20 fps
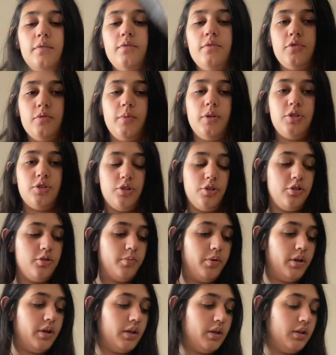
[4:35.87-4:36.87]
so make sure you
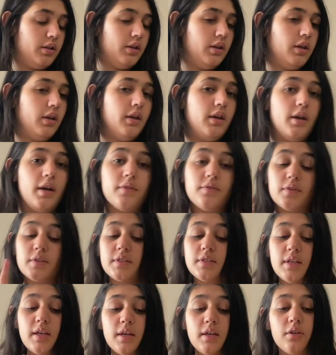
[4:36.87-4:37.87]
put it in the
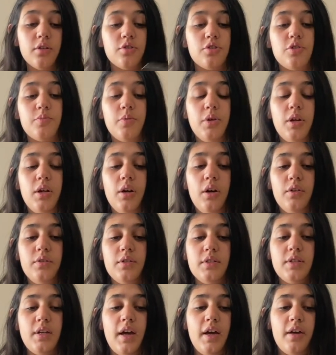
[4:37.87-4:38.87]
sink or just put it on the
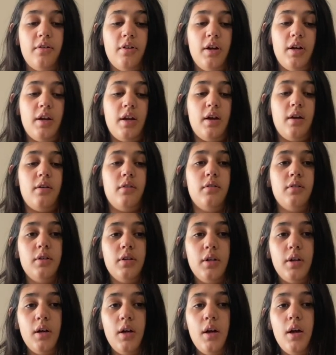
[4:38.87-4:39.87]
side right now.
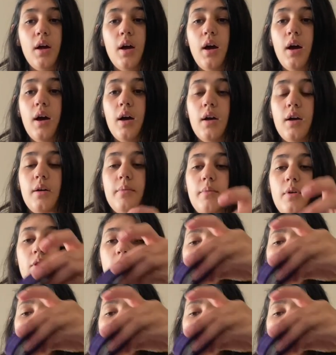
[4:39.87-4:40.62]
And then